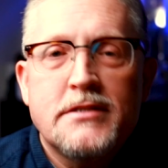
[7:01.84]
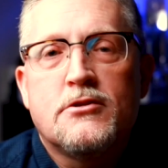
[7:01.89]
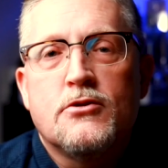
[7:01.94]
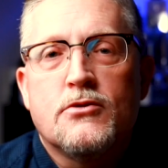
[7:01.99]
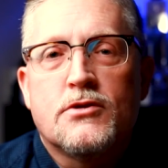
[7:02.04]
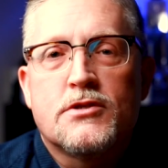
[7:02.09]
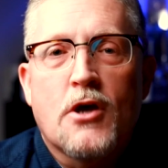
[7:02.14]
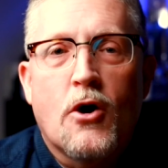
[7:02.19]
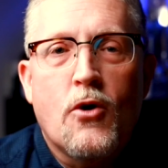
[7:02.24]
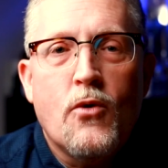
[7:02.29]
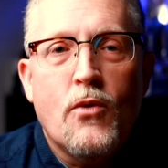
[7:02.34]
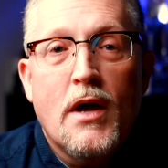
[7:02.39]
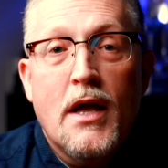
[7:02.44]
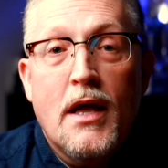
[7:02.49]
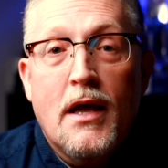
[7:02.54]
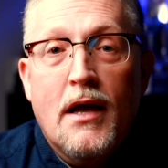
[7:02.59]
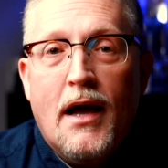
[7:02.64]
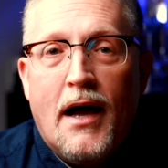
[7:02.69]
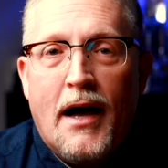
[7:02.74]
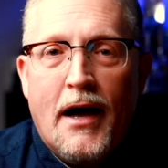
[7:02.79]
do so.
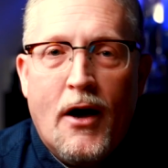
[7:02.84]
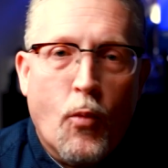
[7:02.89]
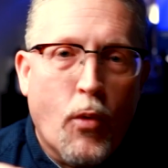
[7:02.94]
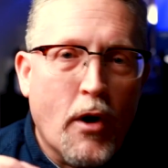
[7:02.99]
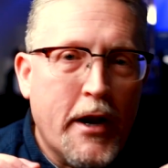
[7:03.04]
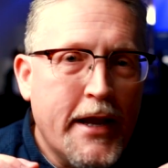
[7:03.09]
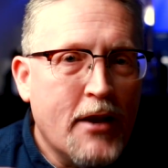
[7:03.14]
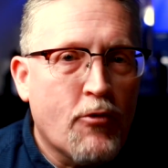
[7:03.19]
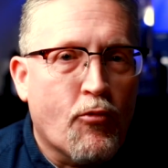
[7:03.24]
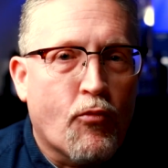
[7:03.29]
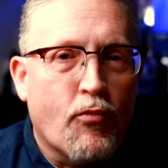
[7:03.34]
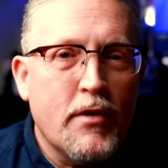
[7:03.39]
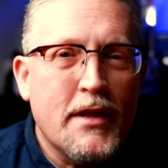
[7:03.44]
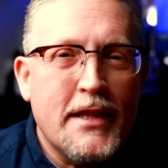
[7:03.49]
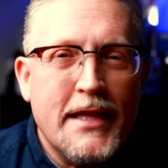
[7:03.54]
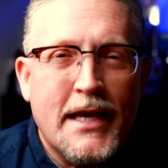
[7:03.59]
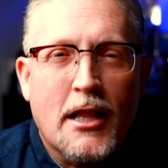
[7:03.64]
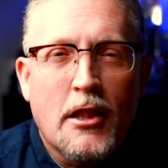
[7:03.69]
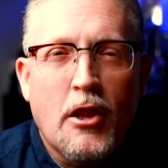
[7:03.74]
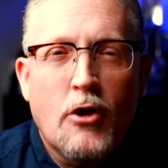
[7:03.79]
We're getting
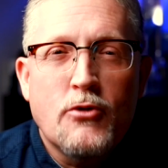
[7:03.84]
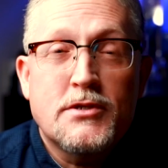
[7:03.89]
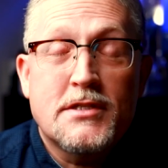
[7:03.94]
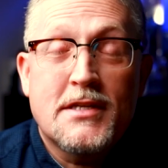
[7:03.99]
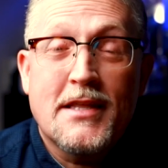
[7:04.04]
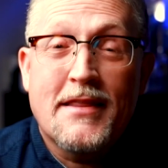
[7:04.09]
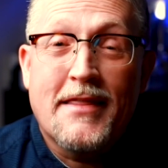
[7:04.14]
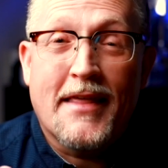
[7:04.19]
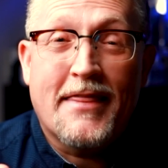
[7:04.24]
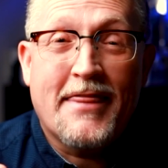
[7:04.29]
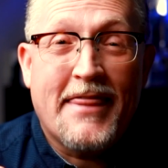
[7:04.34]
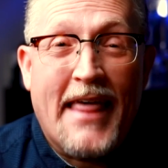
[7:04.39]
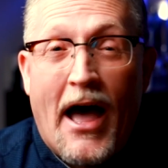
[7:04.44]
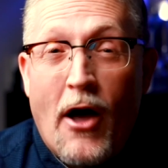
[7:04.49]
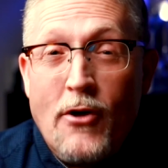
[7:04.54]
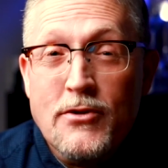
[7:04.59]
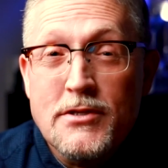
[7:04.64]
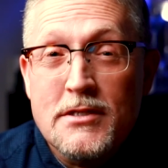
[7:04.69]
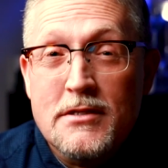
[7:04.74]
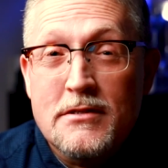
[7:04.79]
really close to the
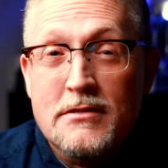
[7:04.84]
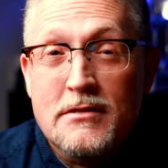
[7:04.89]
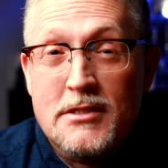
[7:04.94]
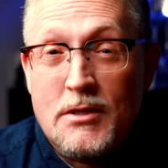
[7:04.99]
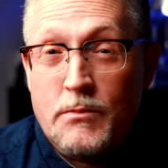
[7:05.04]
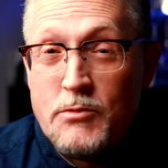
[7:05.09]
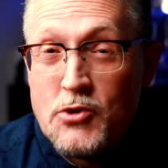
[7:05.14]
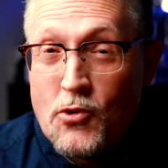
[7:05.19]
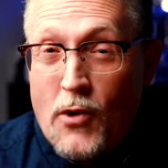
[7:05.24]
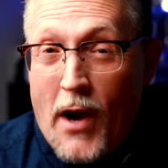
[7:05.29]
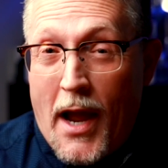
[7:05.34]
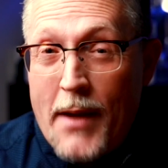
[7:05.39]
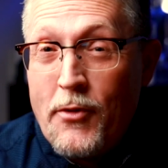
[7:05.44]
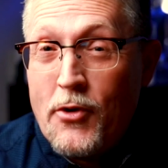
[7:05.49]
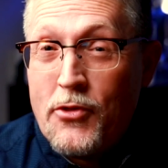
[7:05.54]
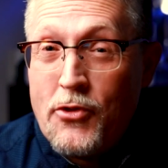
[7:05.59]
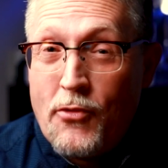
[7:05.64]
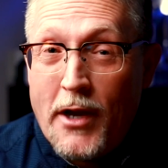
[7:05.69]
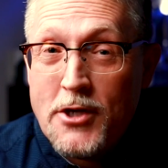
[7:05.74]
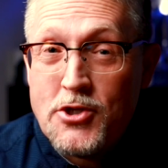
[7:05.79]
1,000 subscriber
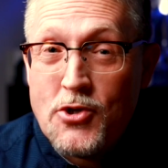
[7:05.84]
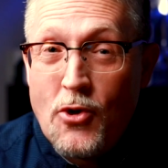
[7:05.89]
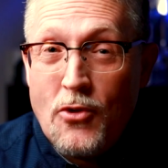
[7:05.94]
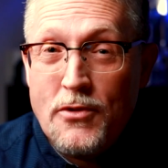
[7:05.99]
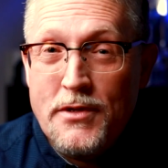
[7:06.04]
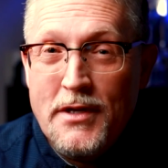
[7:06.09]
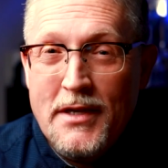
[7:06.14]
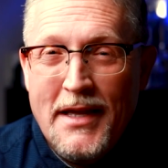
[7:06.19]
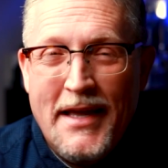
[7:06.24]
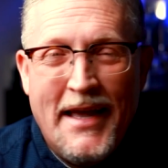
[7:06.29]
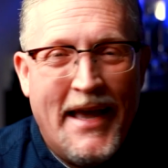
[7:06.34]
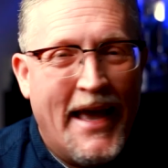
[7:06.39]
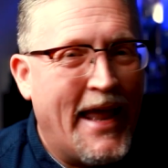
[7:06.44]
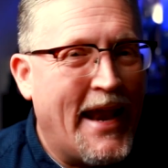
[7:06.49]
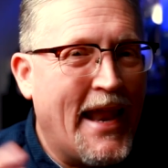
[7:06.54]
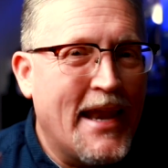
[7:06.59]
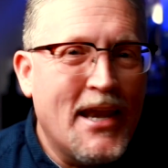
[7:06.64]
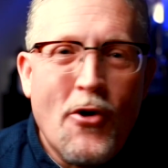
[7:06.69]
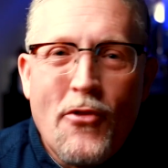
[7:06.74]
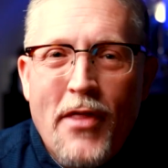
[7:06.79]
threshold. And
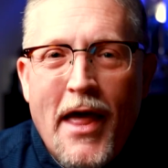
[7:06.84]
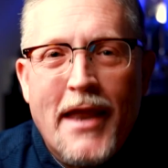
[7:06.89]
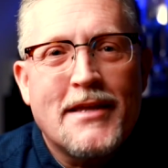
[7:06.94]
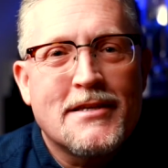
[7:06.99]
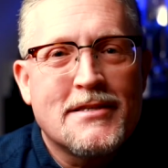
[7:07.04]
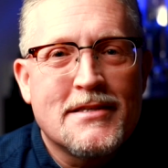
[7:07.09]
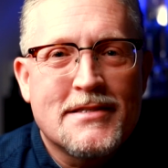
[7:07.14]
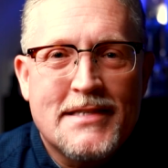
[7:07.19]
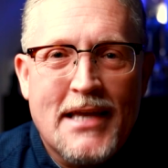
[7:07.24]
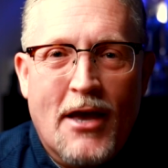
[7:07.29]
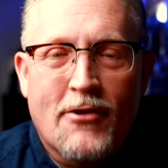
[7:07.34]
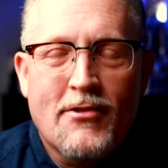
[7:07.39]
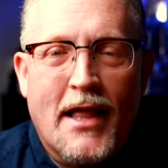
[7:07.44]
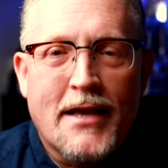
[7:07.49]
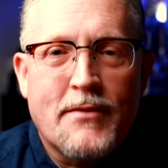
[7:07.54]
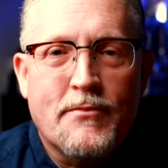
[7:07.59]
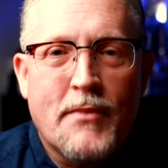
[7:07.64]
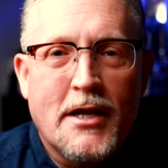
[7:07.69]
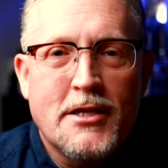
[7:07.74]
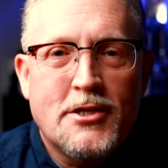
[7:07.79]
I know that doesn't sound
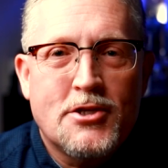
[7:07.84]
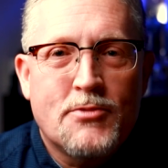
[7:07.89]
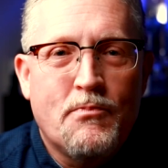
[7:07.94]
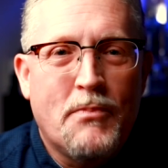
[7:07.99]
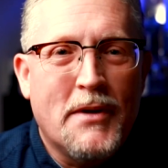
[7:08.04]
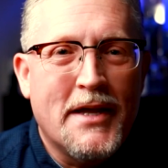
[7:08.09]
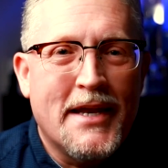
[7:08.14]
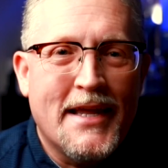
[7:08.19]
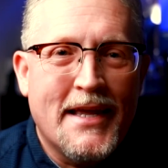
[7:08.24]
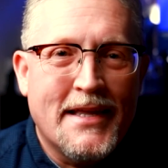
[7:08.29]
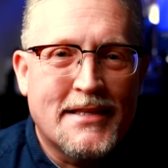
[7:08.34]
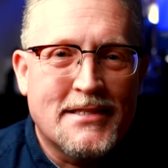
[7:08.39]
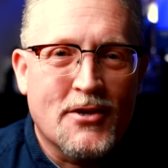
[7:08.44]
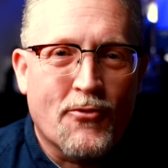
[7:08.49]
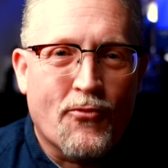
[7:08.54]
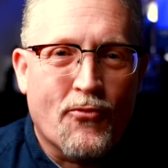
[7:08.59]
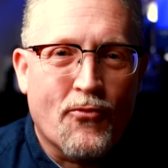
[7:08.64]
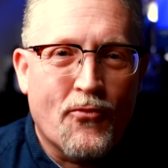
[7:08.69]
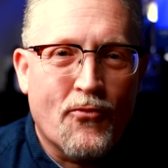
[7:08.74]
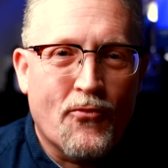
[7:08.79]
like much, but it's
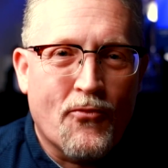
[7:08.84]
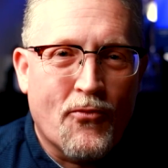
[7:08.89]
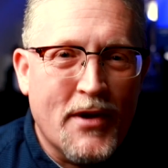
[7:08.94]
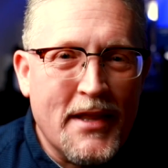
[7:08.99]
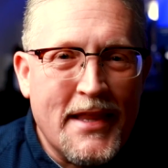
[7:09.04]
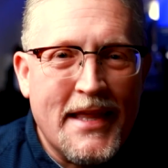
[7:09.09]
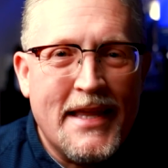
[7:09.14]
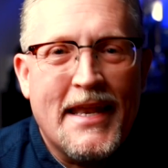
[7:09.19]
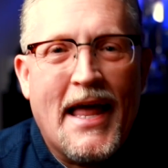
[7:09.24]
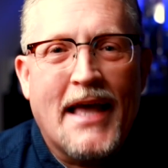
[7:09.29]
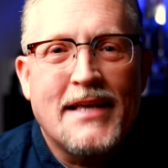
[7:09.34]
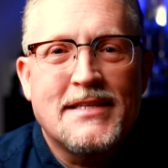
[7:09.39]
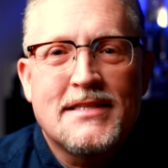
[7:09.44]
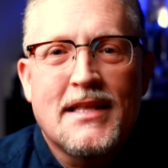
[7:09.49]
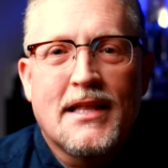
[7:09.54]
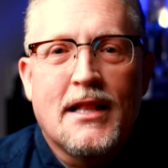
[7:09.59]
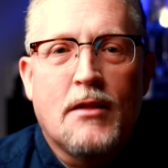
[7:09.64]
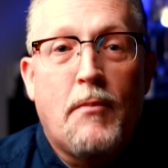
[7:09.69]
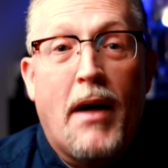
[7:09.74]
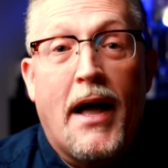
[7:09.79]
a really nice
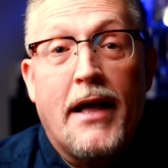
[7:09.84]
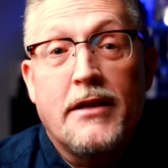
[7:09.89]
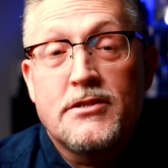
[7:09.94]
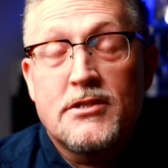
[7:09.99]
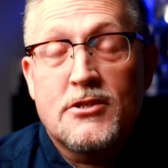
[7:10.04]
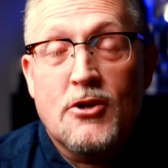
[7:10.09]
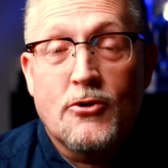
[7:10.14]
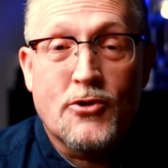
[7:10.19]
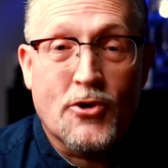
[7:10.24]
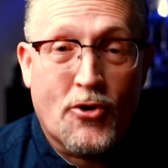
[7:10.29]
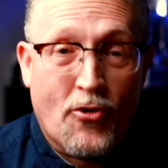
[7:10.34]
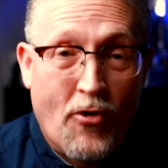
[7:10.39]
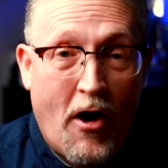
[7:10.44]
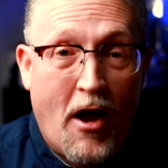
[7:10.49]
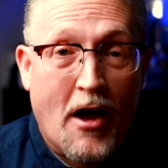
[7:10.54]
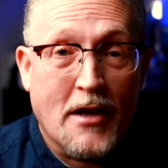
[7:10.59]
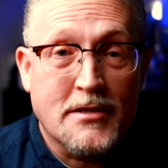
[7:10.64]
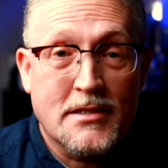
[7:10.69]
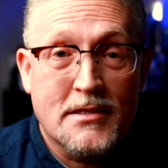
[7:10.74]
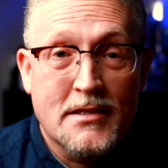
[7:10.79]
little milestone to
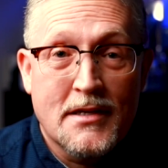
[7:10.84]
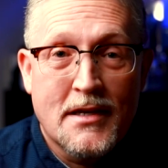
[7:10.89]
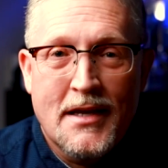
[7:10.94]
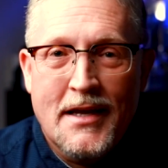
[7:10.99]
cross.